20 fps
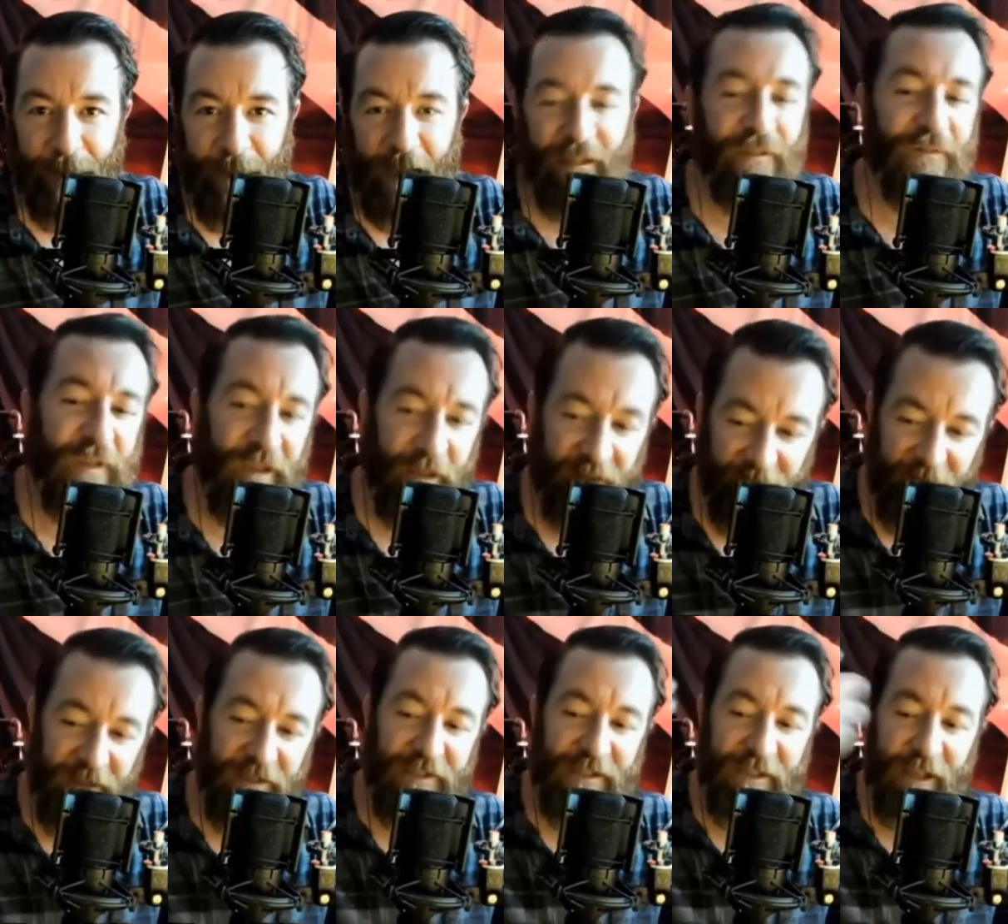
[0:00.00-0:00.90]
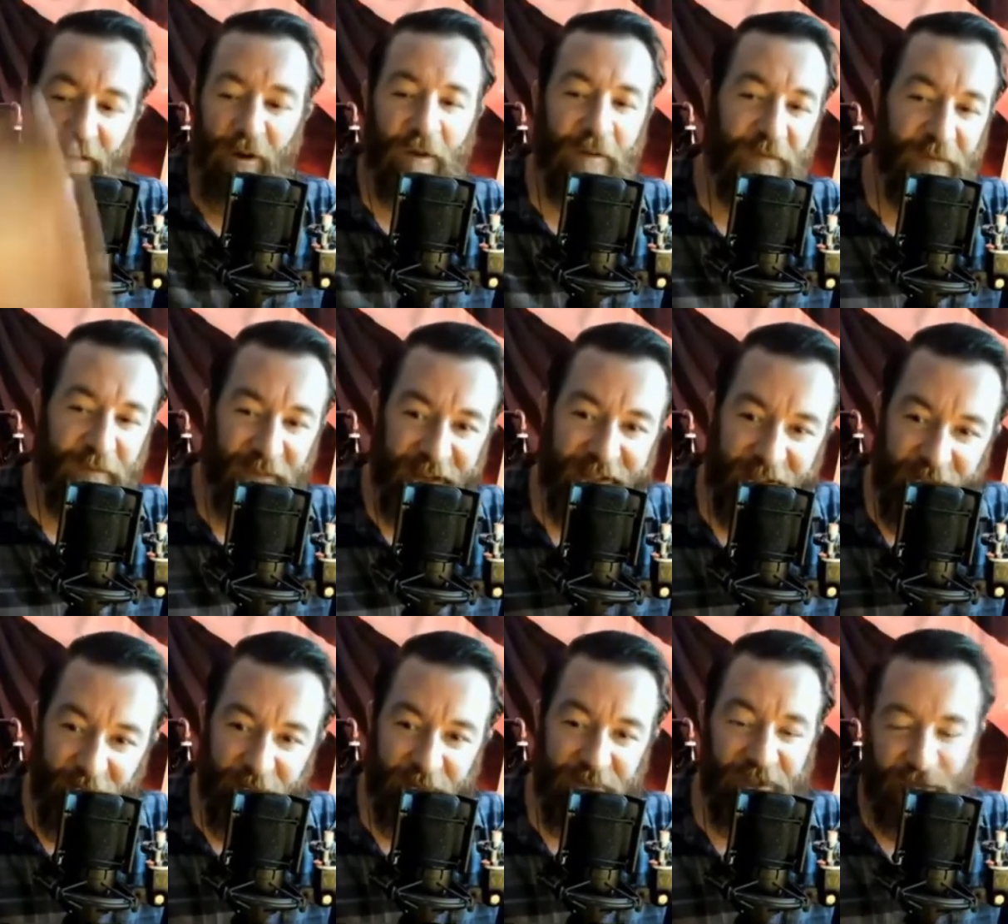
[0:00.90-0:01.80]
And they've convinced their own
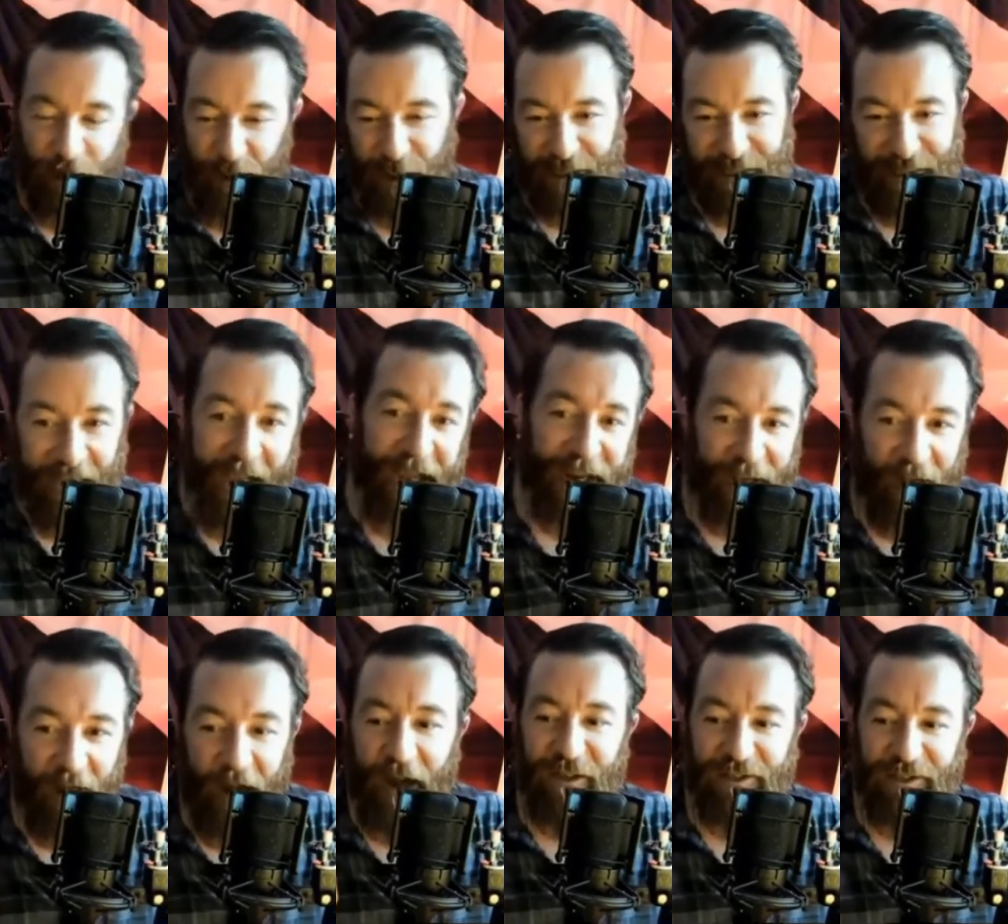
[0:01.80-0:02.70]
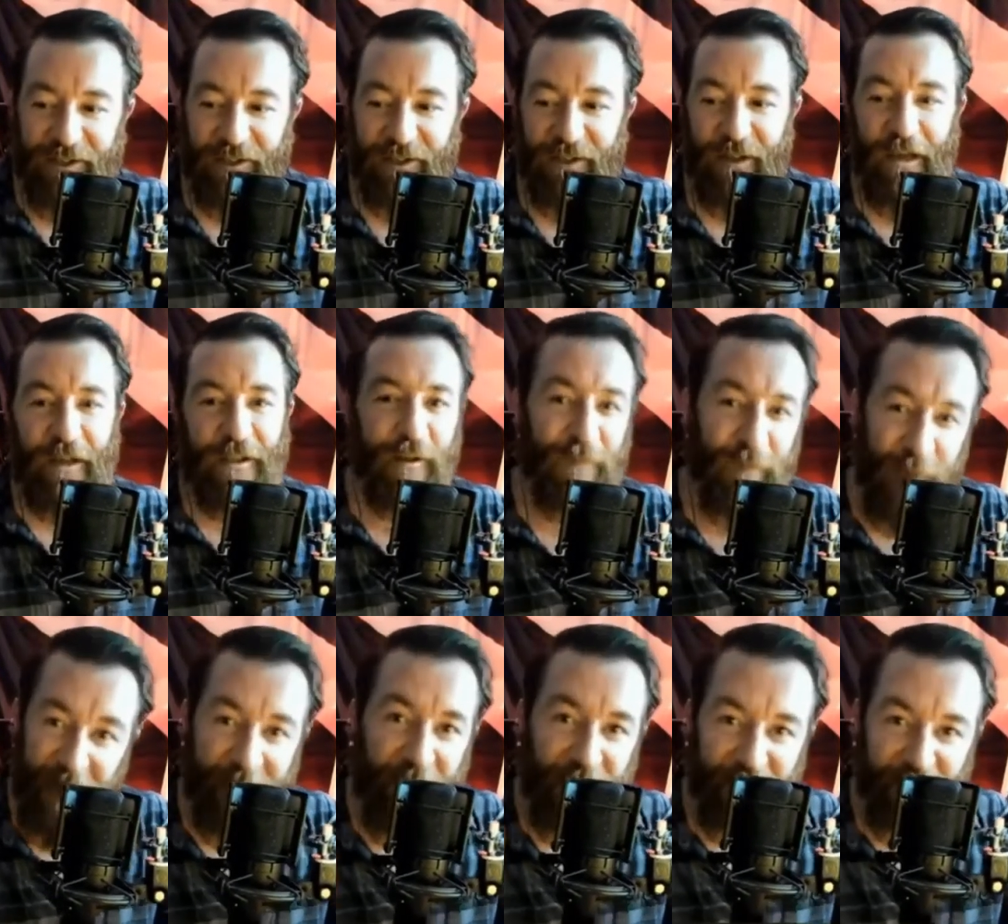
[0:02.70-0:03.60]
victims to attack us, the
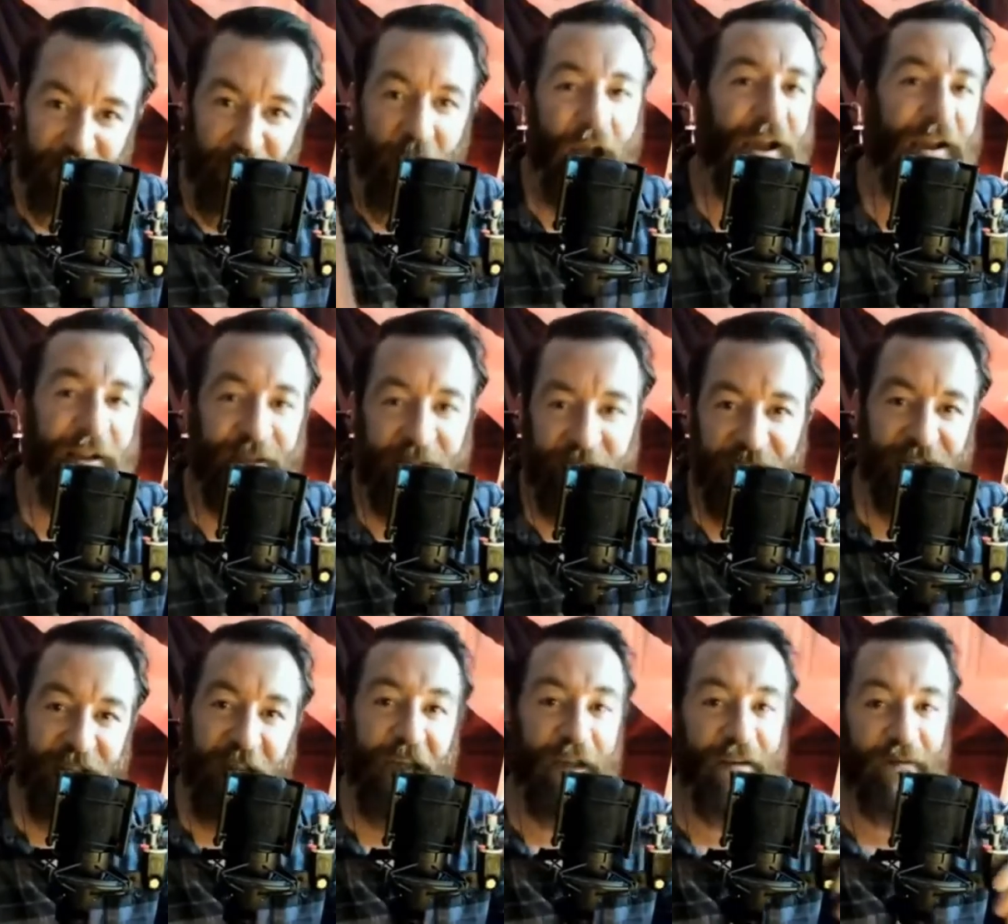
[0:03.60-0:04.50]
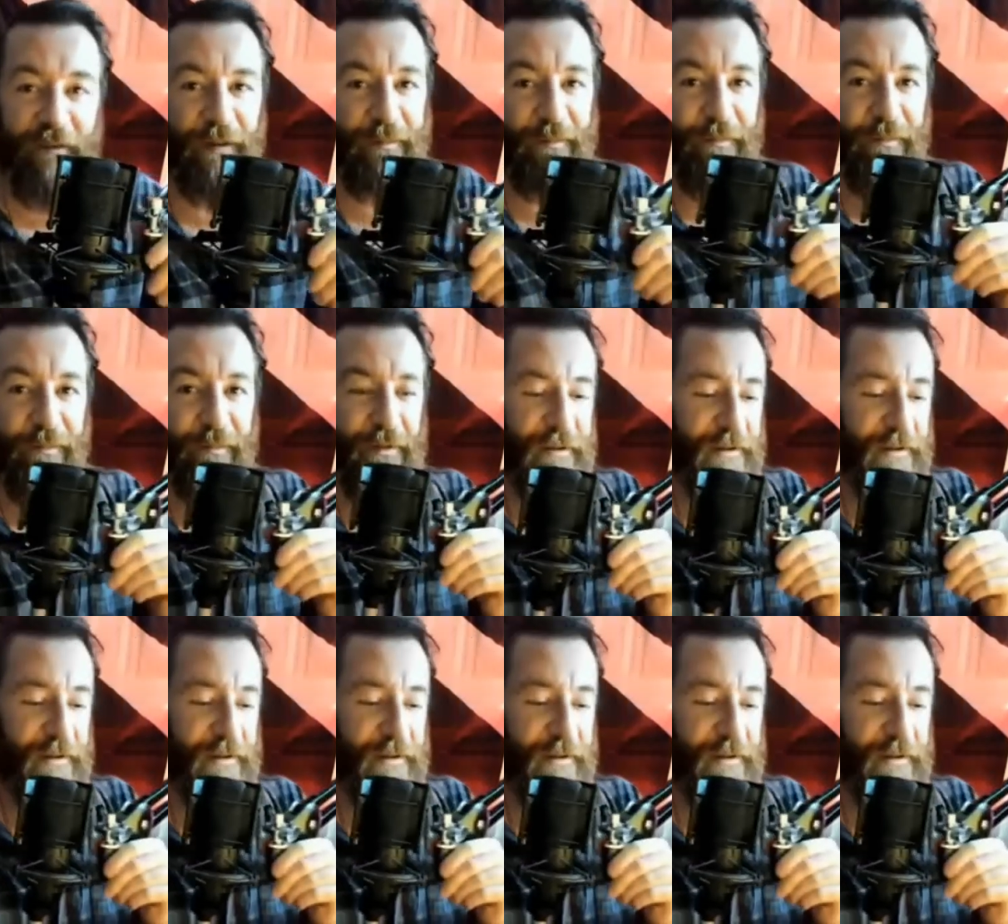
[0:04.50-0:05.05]
people trying to save them.